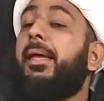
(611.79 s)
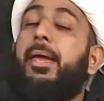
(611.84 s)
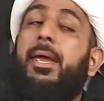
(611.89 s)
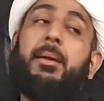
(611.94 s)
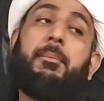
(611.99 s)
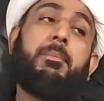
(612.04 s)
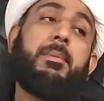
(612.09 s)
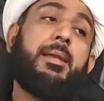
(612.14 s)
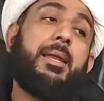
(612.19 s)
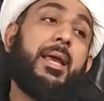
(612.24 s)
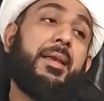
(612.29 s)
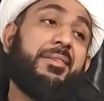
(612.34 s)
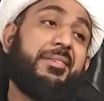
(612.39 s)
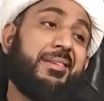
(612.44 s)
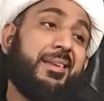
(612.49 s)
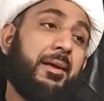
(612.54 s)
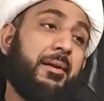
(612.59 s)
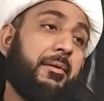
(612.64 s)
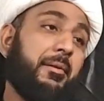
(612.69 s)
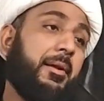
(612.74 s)
Ibn
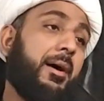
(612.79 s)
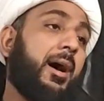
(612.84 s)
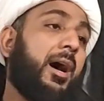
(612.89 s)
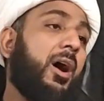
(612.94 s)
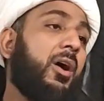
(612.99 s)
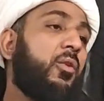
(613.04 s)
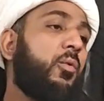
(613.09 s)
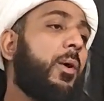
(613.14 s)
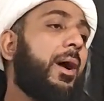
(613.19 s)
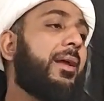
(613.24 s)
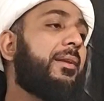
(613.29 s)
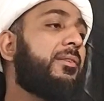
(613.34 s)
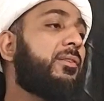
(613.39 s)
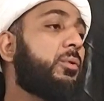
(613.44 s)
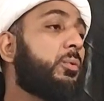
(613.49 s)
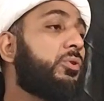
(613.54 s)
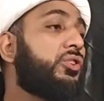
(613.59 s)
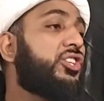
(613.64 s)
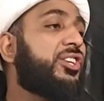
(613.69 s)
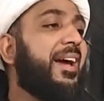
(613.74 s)
Sarrah went
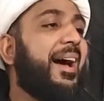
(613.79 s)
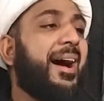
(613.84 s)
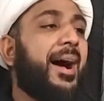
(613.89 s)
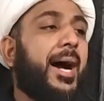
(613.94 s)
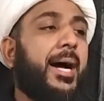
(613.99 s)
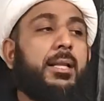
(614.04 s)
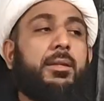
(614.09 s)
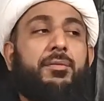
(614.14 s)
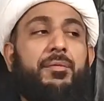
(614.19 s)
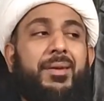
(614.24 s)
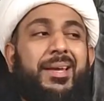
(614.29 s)
to jihad